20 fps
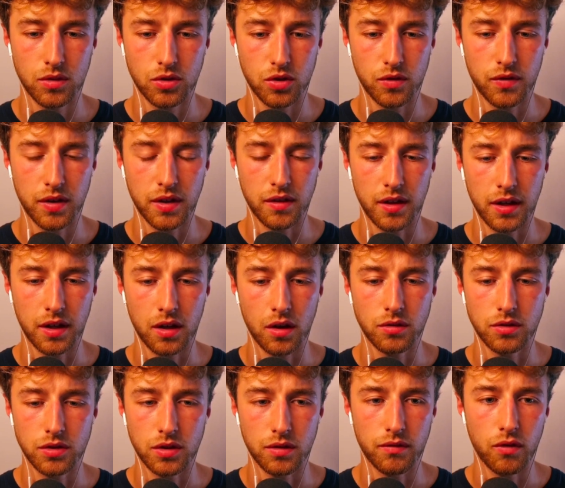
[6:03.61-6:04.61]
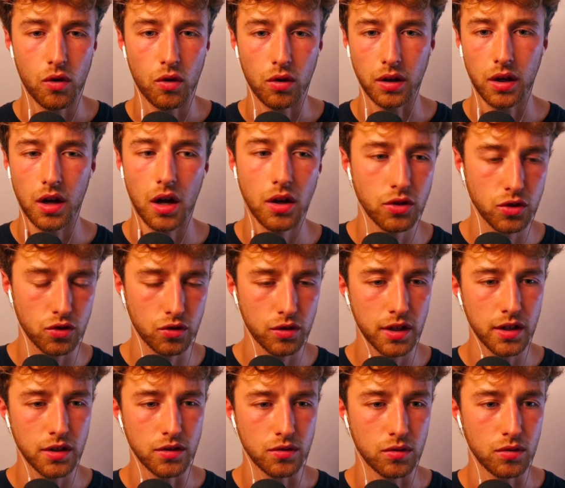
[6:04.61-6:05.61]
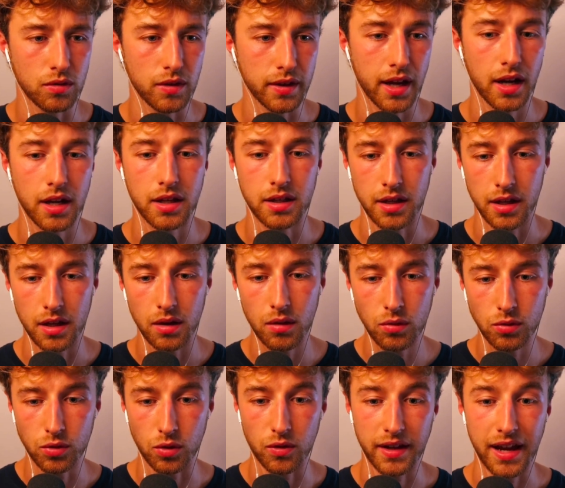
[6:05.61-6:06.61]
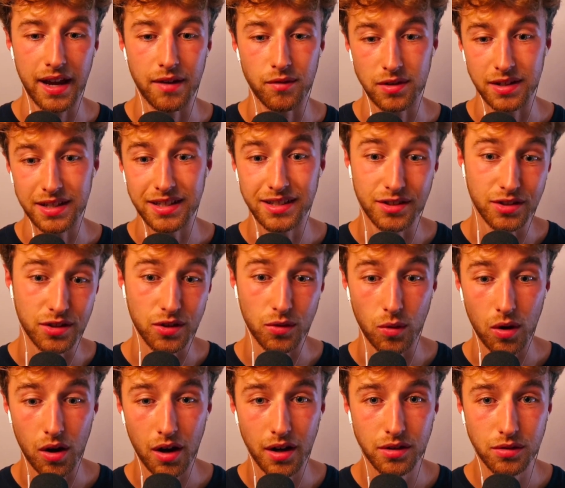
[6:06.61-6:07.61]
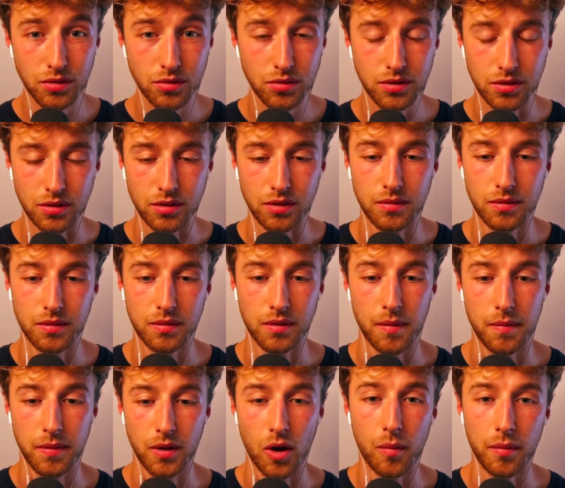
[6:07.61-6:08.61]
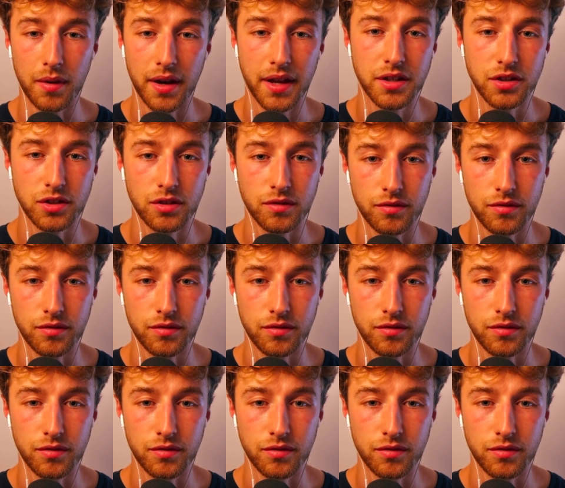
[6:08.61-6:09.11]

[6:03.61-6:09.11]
you think they're going to foreign countries, or they're getting killed, or they're getting released into the wild, or a combination